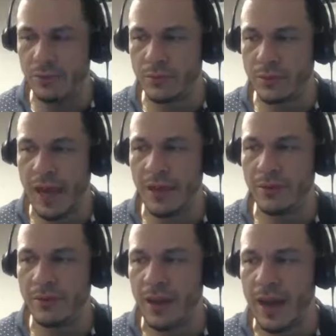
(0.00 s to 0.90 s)

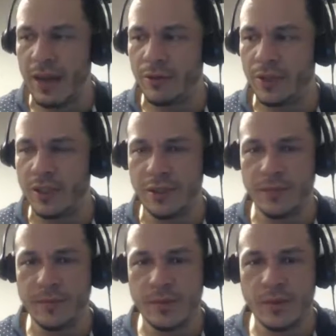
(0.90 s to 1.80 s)
how how this
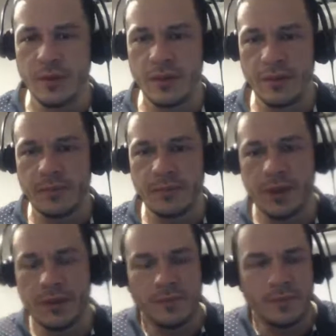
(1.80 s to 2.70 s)

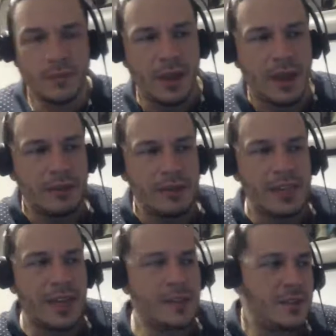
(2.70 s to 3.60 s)
how this
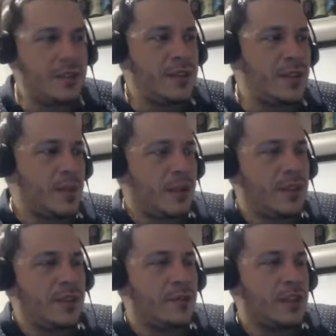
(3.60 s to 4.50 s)
had uh, the
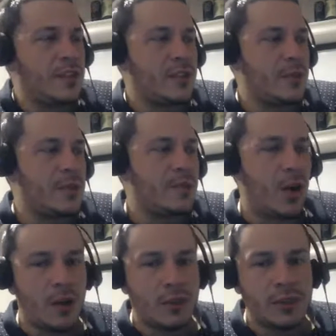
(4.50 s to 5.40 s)
ability for this to be
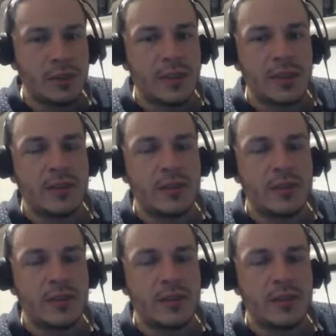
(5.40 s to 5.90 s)
bottled and then